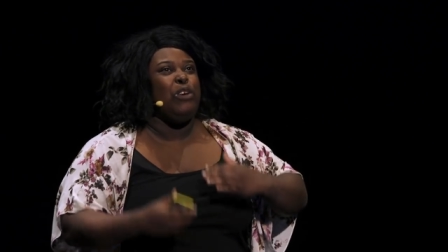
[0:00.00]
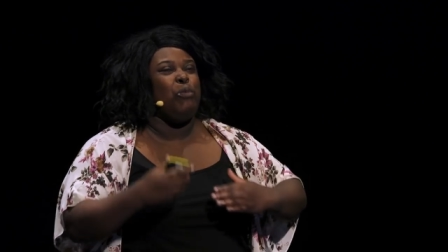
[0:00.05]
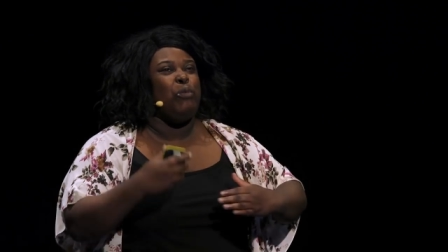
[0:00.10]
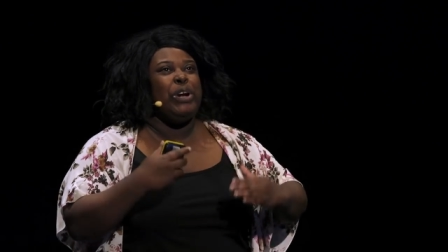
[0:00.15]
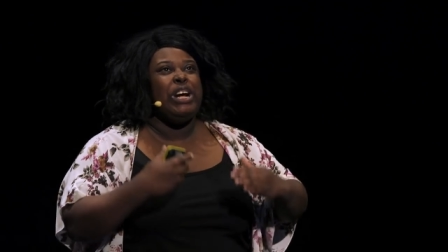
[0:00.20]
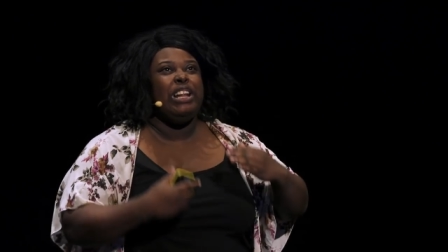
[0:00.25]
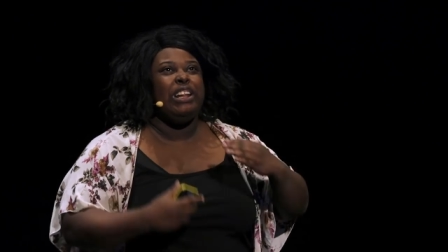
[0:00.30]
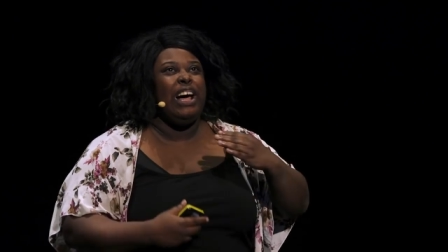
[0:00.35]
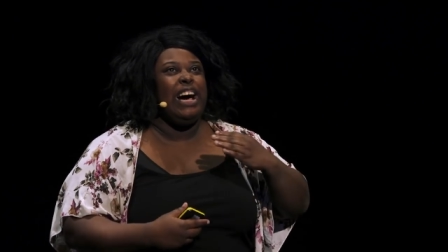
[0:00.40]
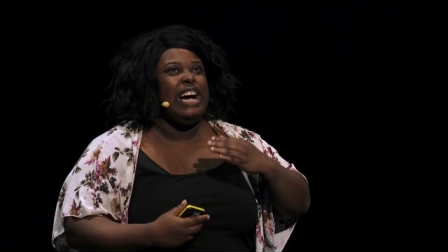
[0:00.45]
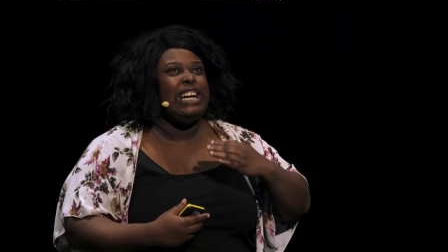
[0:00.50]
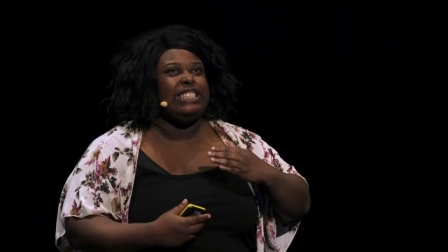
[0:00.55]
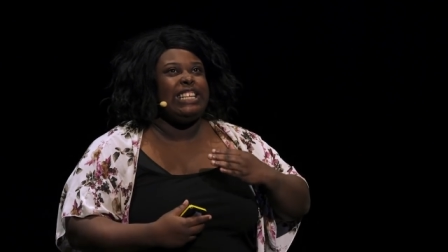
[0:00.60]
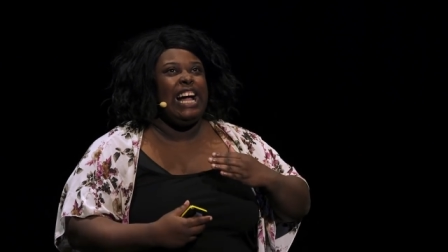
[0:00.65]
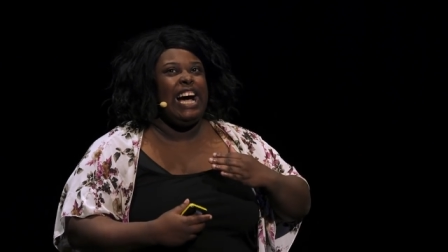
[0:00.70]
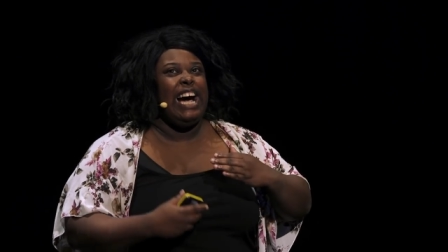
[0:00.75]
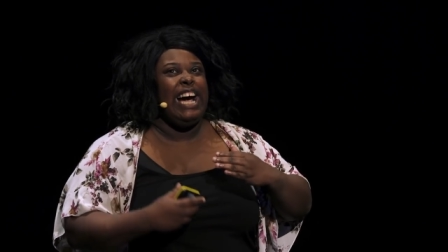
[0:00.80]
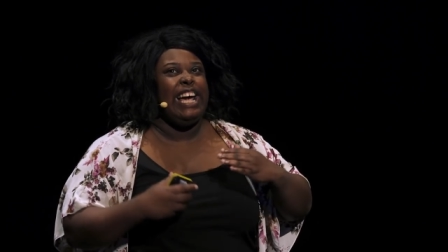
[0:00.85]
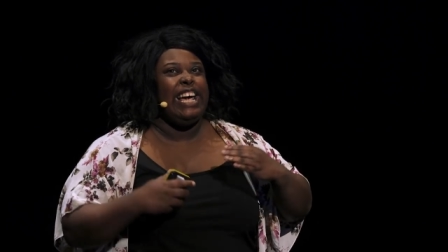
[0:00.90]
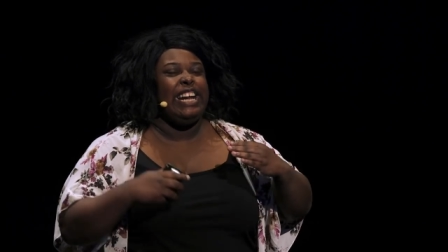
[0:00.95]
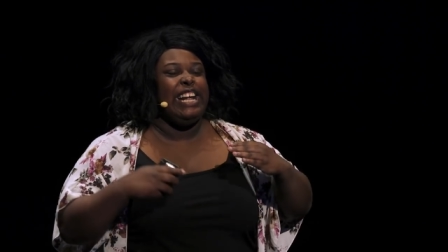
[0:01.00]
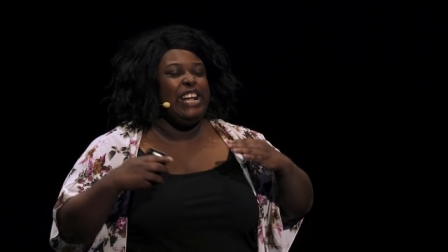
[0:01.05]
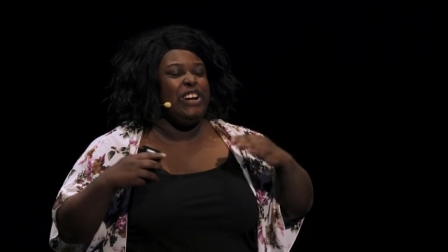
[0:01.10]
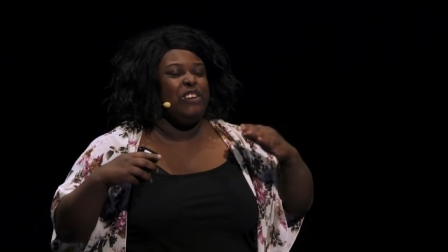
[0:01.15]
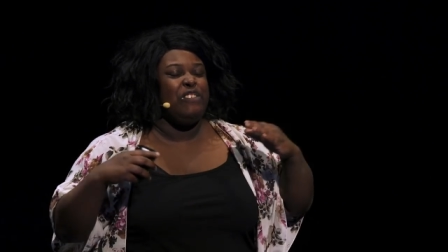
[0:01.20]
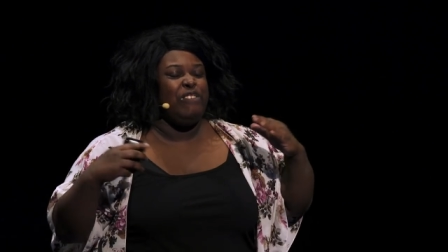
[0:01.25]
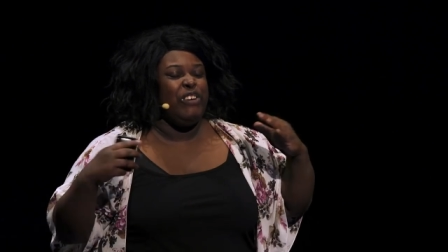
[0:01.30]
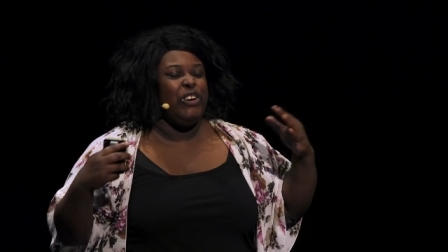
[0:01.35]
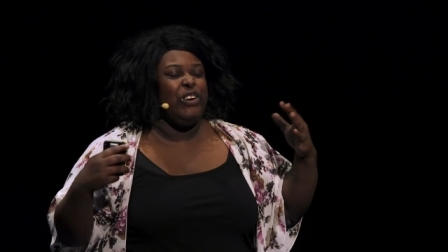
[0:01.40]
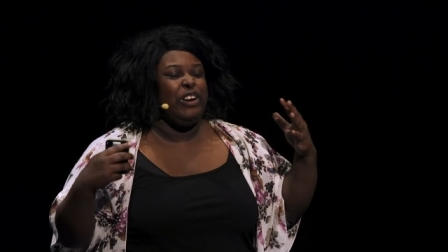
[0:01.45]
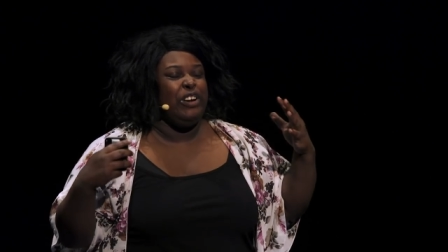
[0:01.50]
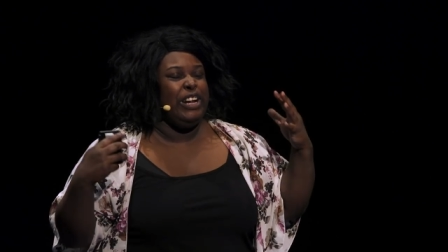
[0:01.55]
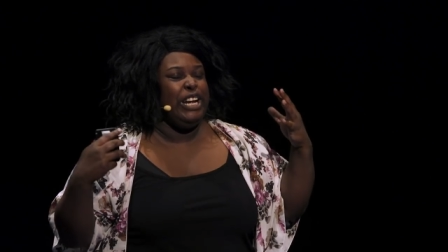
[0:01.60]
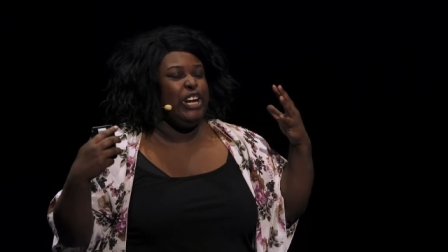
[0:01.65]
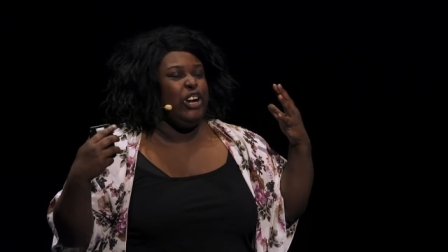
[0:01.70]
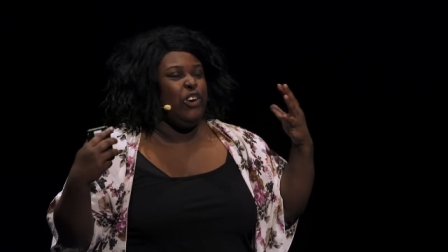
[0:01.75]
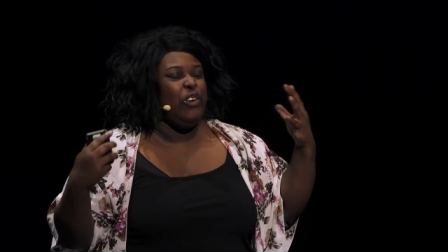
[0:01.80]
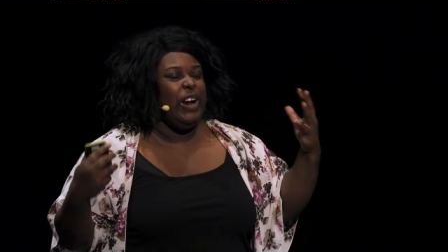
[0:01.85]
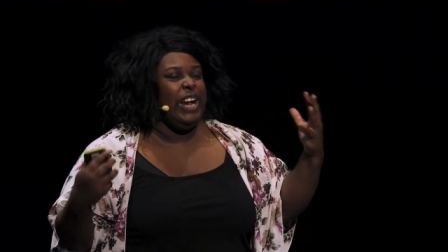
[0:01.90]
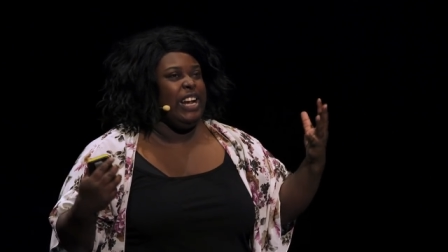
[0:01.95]
and realize that I had
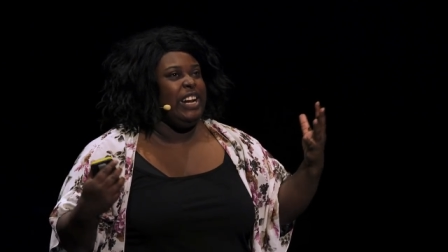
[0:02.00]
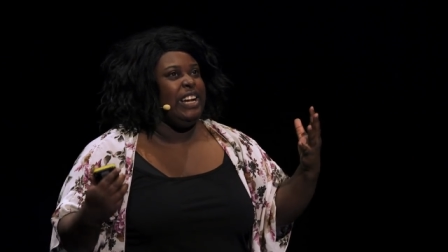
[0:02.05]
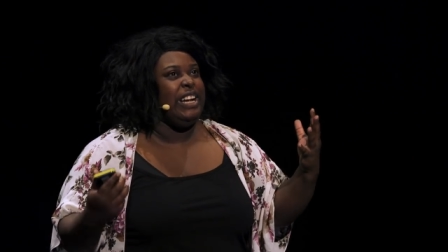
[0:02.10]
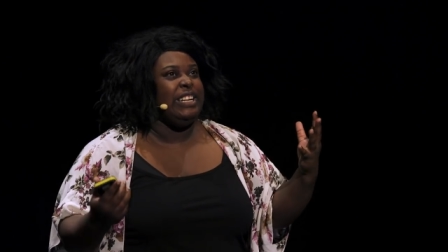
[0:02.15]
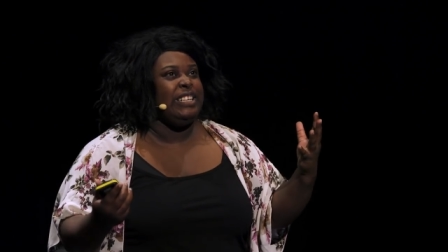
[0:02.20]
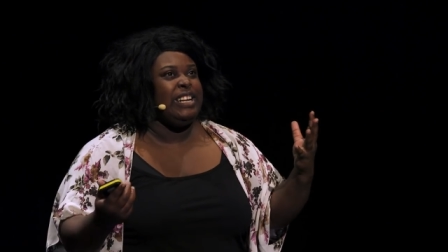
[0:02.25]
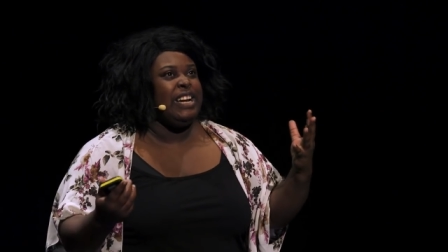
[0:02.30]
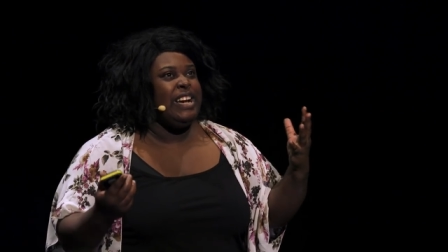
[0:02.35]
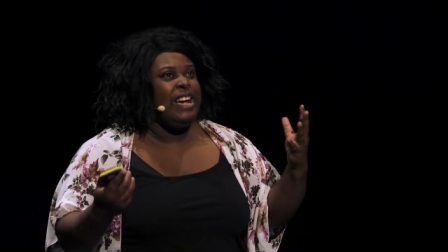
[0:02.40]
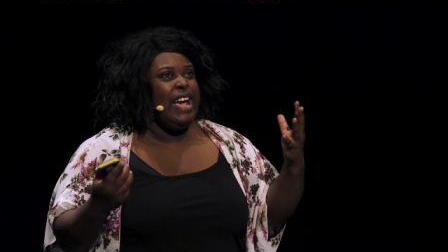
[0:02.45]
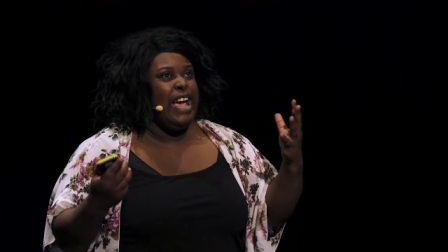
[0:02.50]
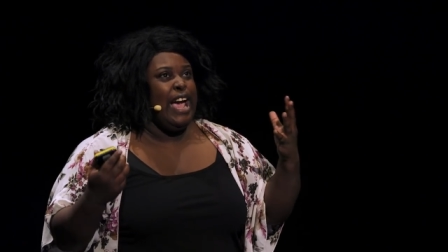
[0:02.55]
inadvertently created